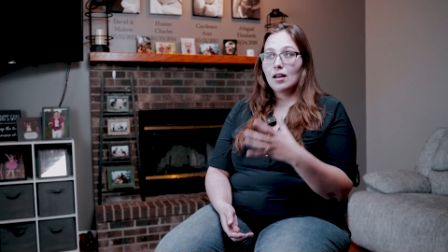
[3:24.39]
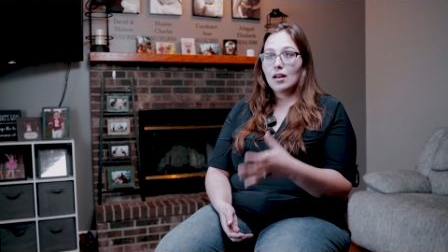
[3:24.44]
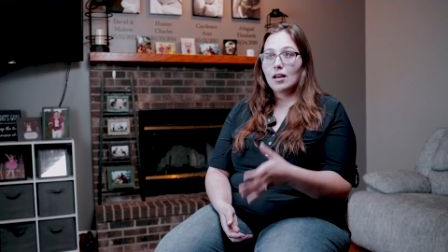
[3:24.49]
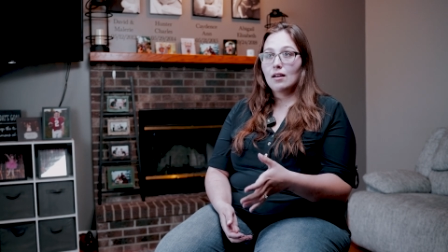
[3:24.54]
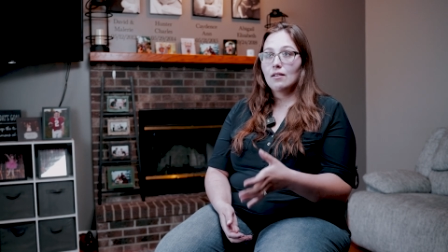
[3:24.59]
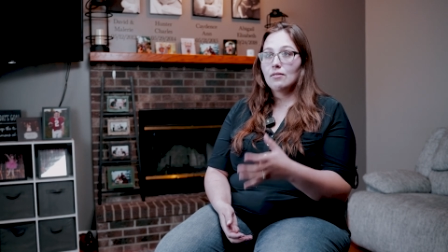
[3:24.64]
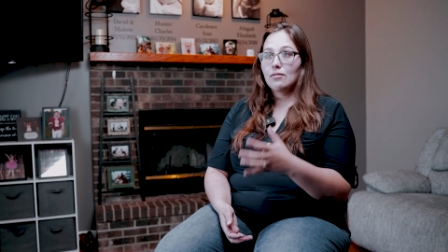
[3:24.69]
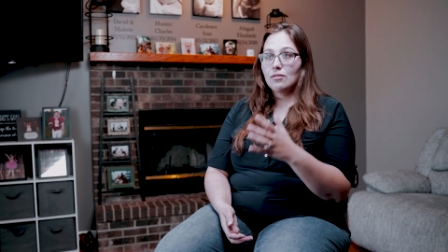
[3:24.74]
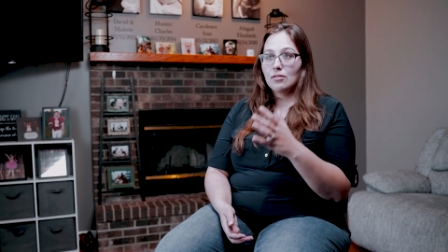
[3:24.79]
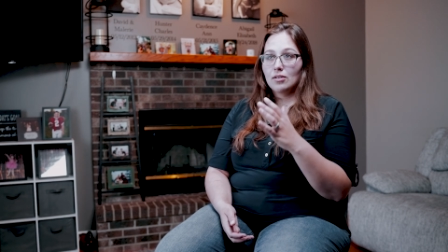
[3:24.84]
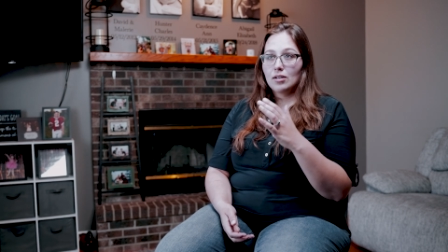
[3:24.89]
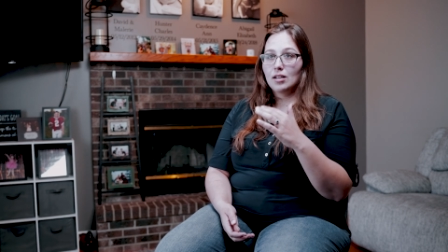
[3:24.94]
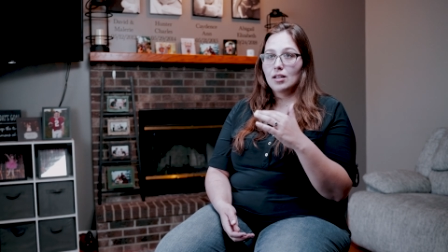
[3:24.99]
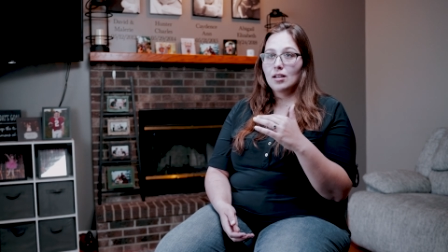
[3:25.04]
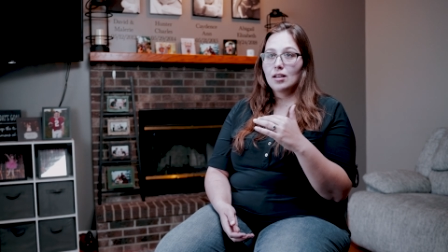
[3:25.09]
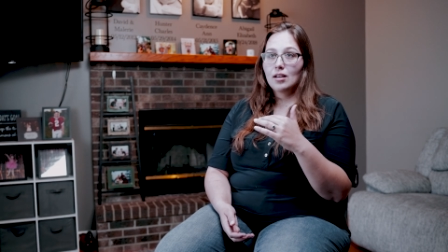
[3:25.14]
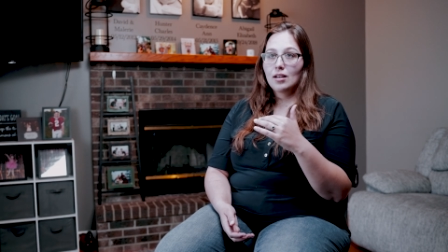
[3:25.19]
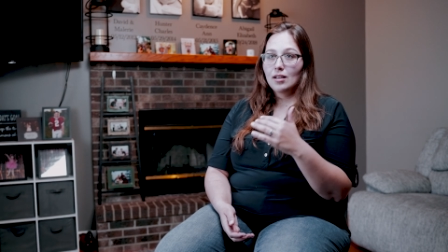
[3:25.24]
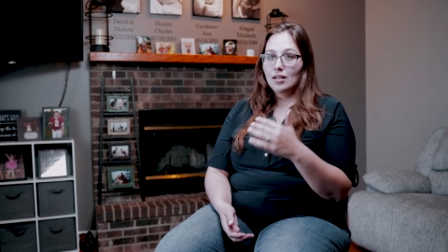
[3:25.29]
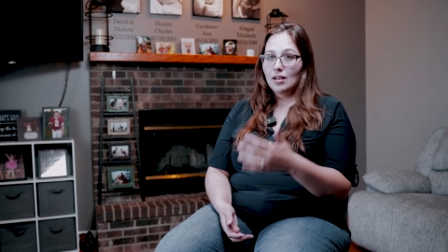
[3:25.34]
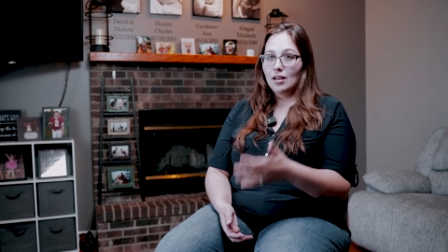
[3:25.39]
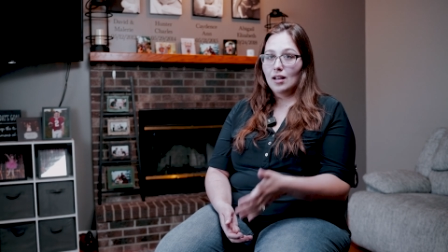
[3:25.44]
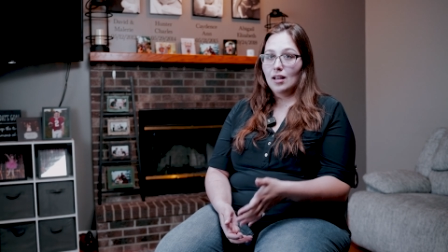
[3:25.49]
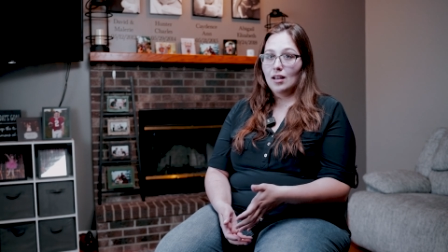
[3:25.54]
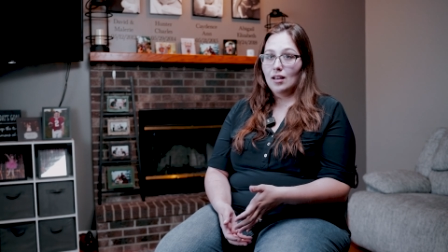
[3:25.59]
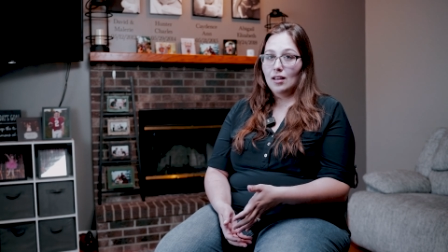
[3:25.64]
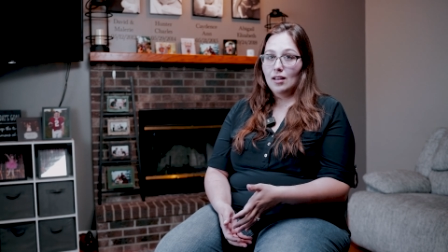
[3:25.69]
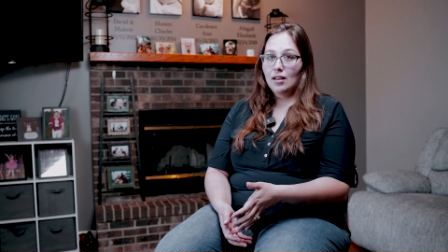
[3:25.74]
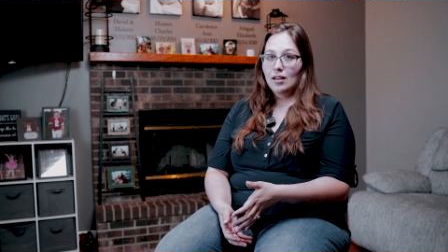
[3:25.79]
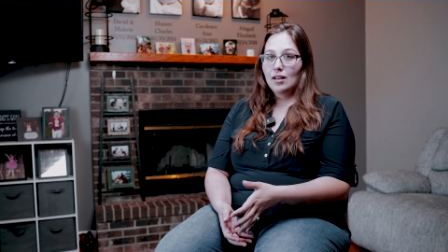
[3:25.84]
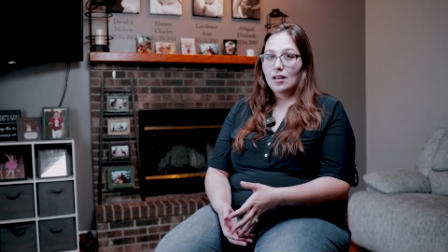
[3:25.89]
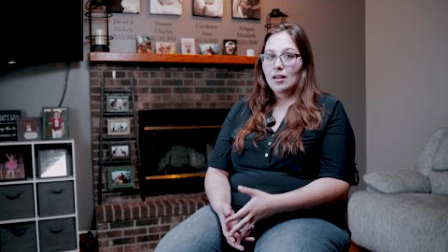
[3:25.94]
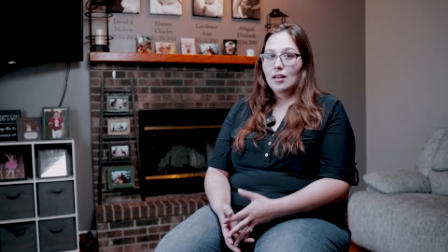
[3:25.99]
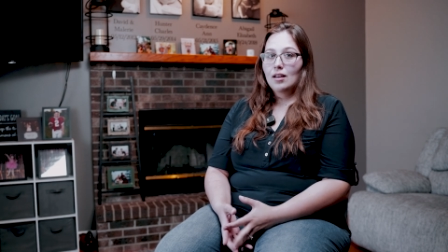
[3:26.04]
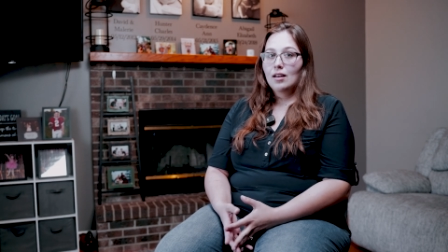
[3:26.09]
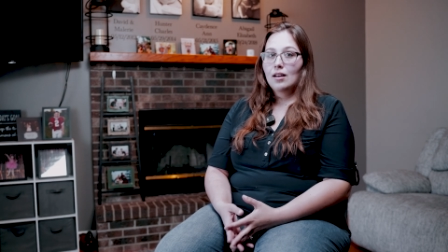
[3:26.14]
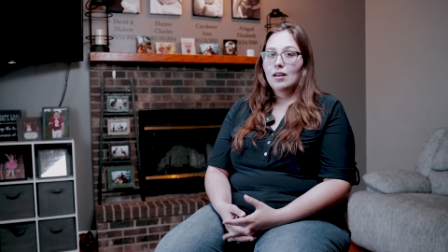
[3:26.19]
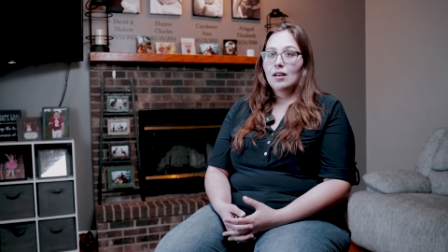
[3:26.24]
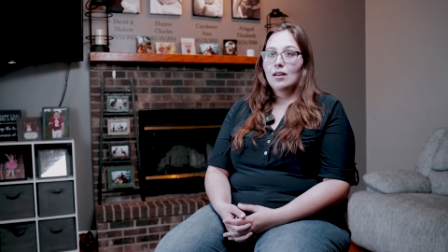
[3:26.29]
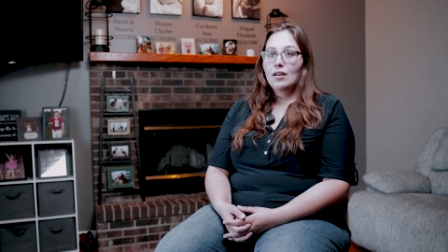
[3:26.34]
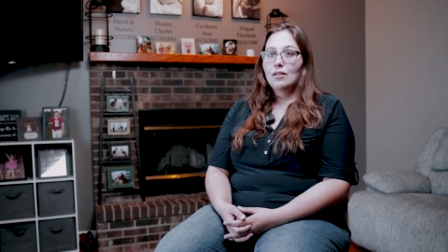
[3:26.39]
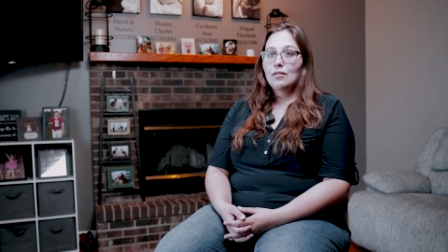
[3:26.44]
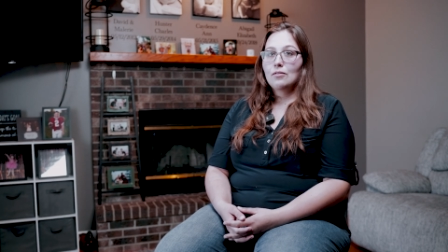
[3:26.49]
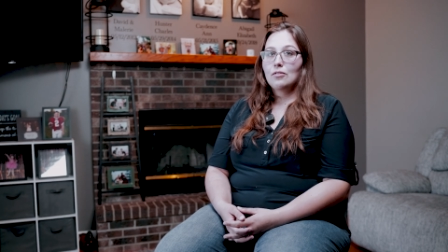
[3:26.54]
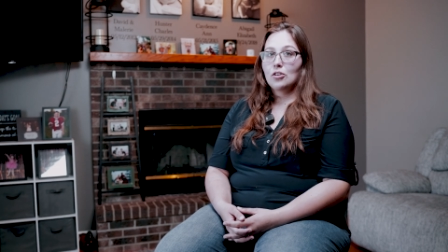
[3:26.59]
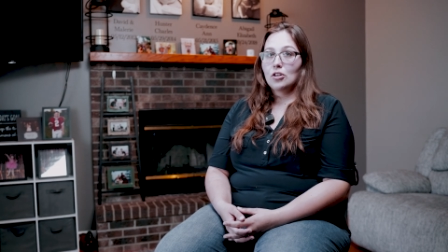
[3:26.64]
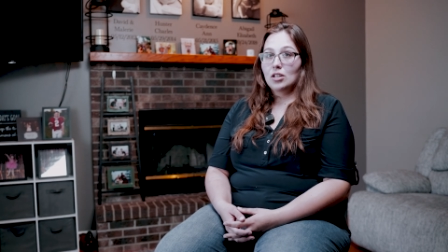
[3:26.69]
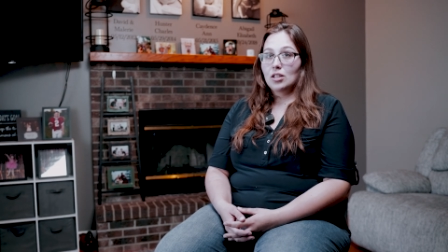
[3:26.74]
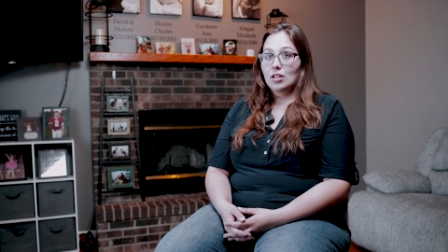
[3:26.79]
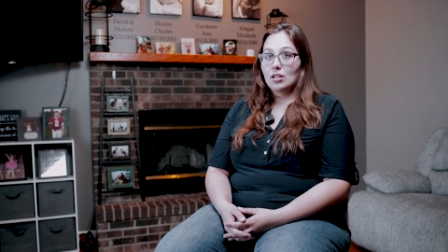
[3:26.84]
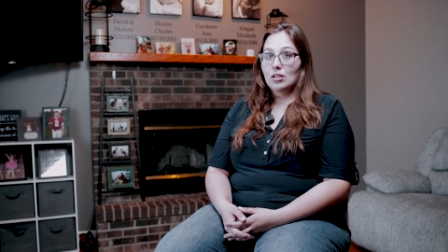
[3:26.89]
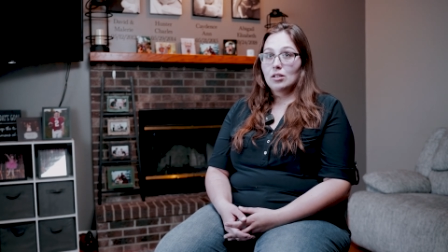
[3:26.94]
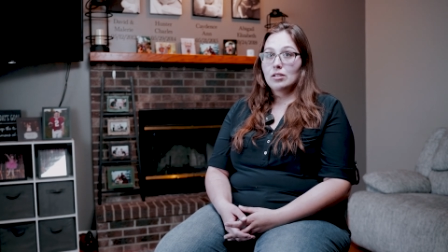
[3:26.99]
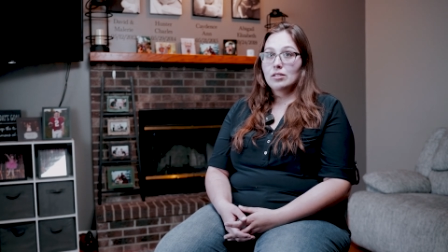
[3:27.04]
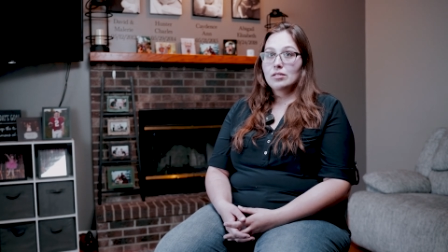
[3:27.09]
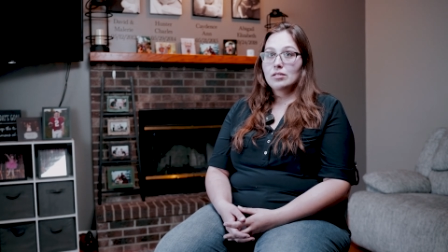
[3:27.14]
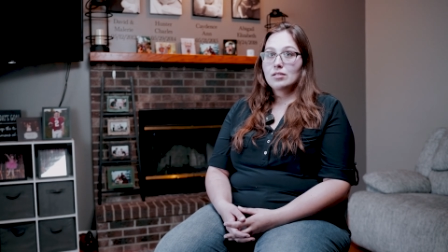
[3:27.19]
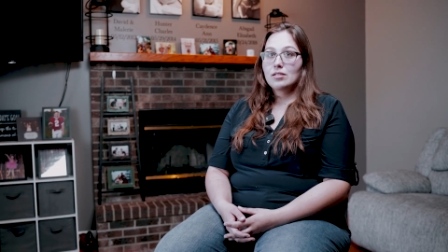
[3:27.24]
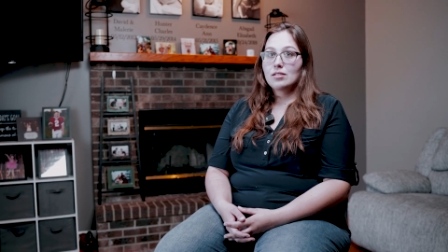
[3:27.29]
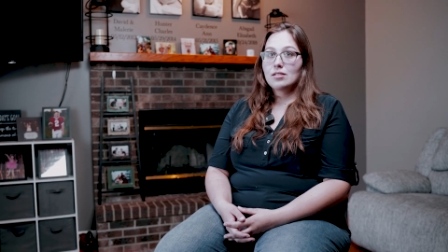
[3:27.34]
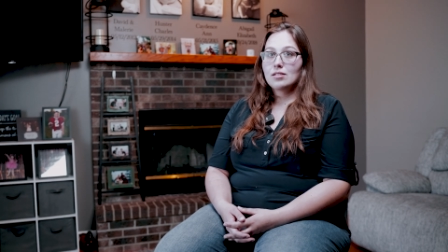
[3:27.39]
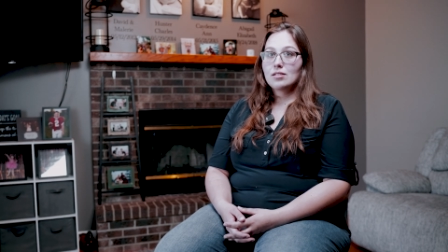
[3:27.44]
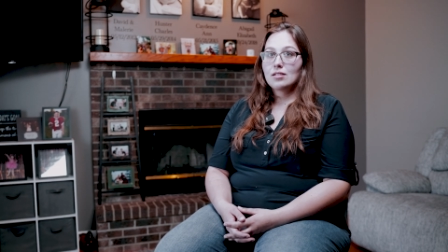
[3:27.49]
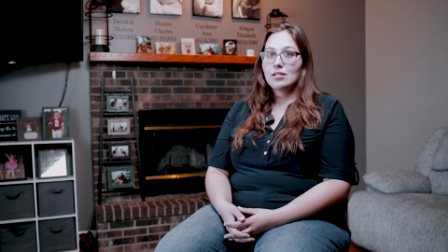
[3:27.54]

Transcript: every day for years.